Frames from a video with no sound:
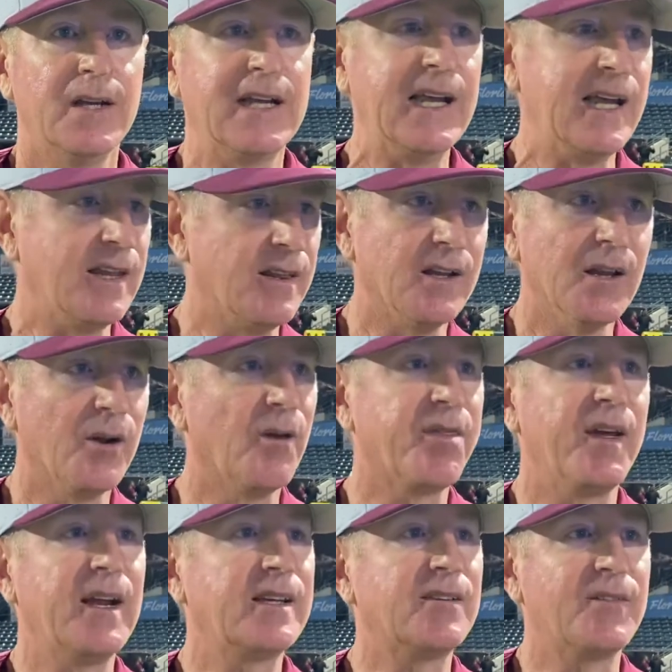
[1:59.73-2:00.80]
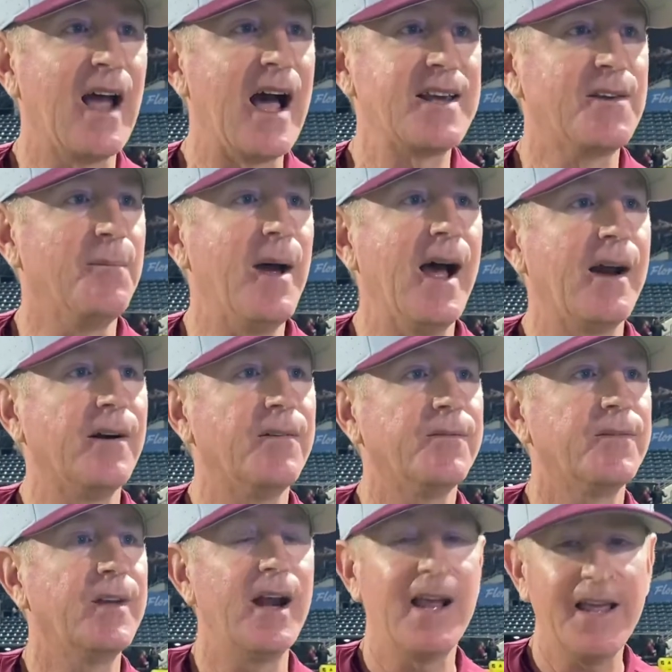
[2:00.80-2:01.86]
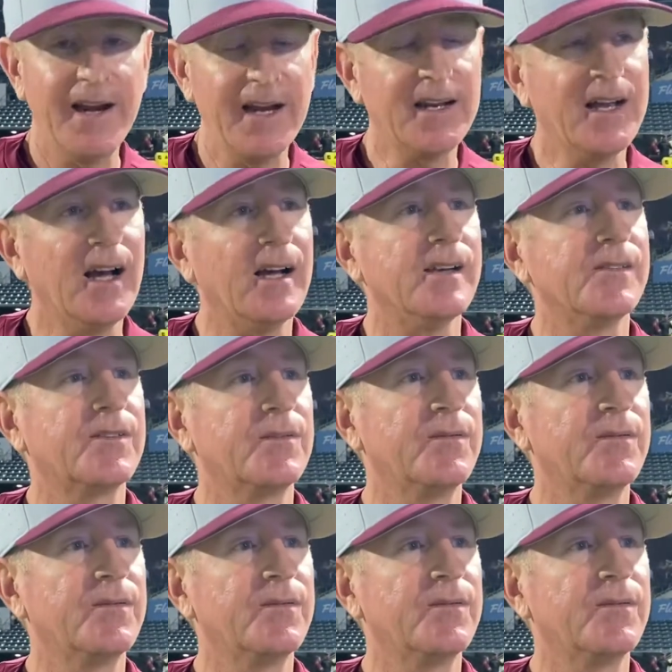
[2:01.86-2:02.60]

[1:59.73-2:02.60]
again, the little things have got to matter, and it does.